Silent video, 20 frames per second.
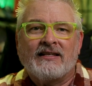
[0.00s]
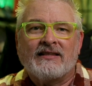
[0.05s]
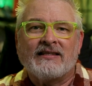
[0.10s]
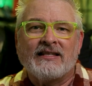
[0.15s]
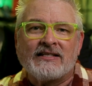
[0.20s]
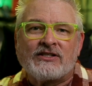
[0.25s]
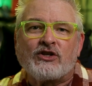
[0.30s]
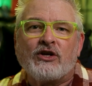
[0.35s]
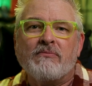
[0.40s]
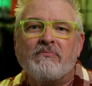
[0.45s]
that
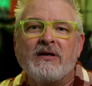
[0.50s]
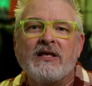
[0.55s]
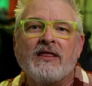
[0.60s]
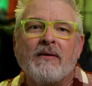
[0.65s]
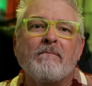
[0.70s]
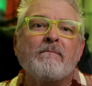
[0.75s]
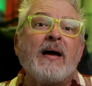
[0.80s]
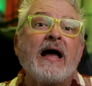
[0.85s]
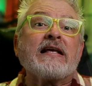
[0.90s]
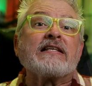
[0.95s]
this could be
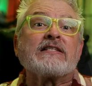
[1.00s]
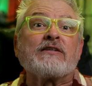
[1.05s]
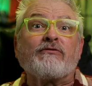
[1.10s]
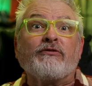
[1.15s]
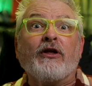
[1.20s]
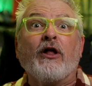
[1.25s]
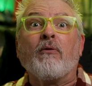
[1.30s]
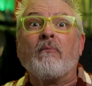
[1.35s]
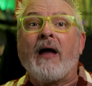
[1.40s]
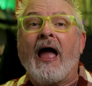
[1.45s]
the best
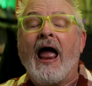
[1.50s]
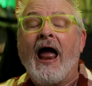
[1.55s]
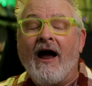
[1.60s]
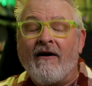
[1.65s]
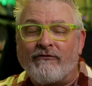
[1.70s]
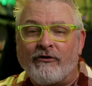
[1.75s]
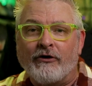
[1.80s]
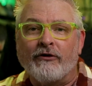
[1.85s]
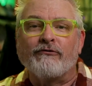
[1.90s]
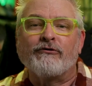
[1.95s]
film
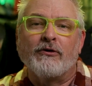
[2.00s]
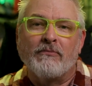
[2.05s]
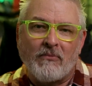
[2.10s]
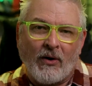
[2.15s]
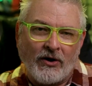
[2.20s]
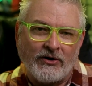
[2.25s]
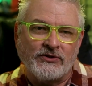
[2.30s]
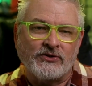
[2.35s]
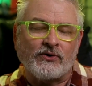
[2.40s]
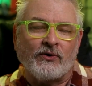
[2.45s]
ever from
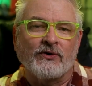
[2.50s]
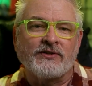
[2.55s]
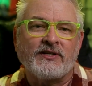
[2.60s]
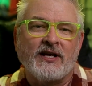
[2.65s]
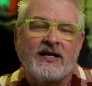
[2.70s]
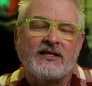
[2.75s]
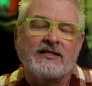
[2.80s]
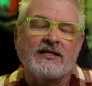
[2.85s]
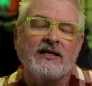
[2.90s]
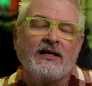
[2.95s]
Martin
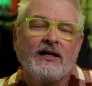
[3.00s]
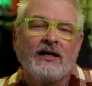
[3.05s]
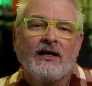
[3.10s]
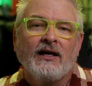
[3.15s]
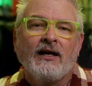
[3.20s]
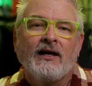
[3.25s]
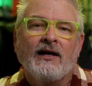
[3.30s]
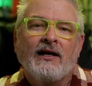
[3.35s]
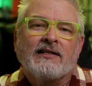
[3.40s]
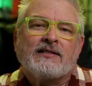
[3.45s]
Scorsese.
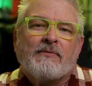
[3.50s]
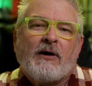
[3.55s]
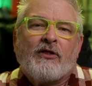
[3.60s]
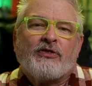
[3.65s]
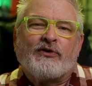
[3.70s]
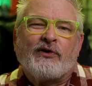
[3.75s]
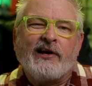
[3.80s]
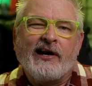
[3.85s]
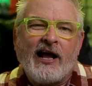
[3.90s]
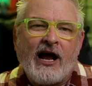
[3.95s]
It's
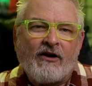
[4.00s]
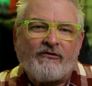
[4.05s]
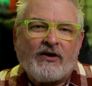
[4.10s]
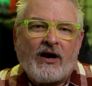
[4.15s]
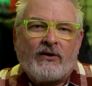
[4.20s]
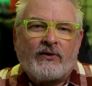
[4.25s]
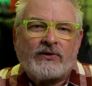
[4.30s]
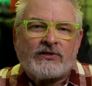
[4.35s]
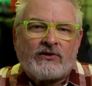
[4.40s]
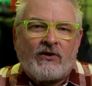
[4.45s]
about 3.5
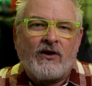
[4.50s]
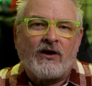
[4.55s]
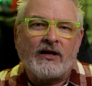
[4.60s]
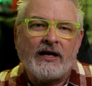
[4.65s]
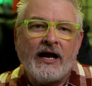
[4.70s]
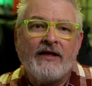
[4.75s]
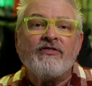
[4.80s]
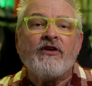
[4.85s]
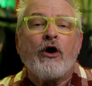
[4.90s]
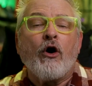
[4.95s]
hours
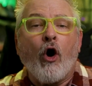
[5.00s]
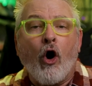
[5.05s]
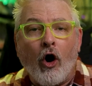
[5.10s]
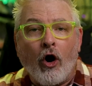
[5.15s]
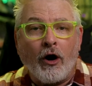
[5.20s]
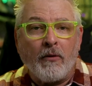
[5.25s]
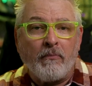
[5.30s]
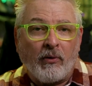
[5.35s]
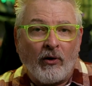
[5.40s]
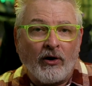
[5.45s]
long, and there
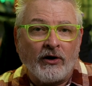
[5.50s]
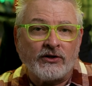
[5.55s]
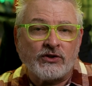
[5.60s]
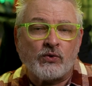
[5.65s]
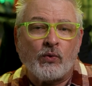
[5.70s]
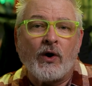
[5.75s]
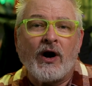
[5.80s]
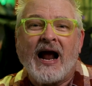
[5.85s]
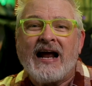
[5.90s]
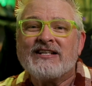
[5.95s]
are
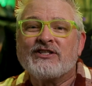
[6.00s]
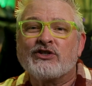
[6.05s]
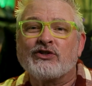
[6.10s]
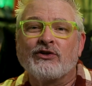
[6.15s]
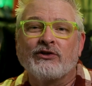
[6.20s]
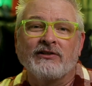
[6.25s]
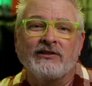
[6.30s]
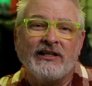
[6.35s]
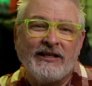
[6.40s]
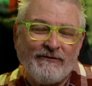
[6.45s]
parts where I
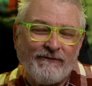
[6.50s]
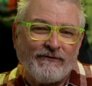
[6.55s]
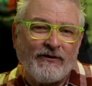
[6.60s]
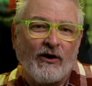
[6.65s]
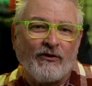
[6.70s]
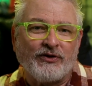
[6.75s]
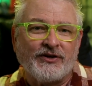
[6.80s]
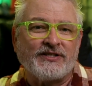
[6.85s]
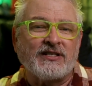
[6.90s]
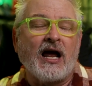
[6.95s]
certainly
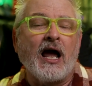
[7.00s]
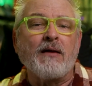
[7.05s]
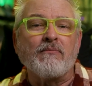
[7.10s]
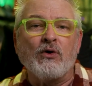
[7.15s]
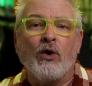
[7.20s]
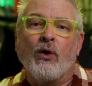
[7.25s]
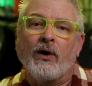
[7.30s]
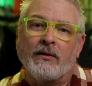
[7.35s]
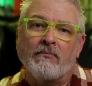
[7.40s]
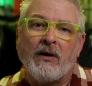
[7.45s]
felt the
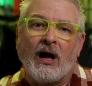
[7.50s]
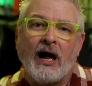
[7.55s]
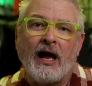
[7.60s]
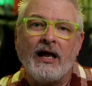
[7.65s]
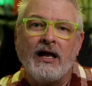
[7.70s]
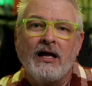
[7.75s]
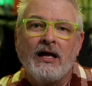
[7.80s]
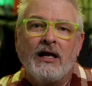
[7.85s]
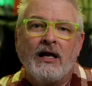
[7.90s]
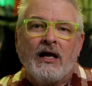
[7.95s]
time going by.
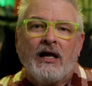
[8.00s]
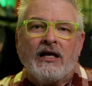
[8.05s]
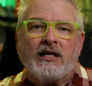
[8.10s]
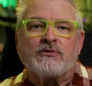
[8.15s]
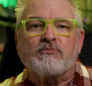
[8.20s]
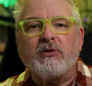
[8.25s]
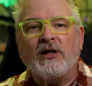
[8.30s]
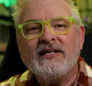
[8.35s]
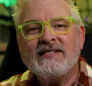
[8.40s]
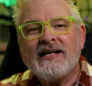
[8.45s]

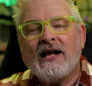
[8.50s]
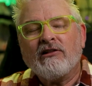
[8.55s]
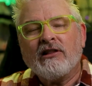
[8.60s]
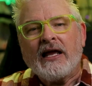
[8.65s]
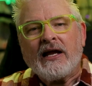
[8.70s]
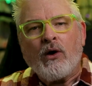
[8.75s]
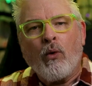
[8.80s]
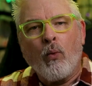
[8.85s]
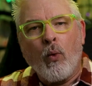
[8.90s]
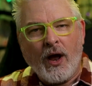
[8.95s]
This plays out
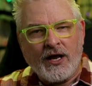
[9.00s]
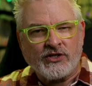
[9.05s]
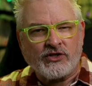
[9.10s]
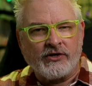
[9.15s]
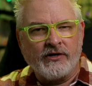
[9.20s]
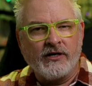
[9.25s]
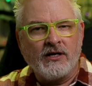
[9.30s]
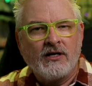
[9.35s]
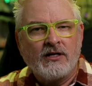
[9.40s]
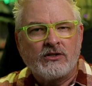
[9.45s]
like a
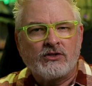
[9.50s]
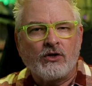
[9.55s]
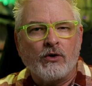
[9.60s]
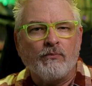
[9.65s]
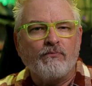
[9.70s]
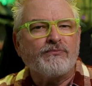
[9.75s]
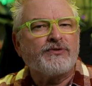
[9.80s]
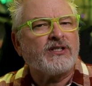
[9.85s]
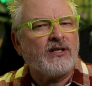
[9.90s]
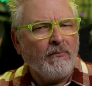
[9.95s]
Western,
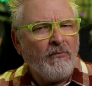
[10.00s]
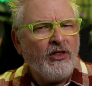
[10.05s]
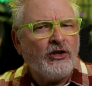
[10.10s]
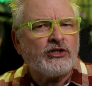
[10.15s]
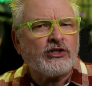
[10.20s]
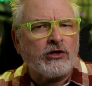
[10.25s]
so some of the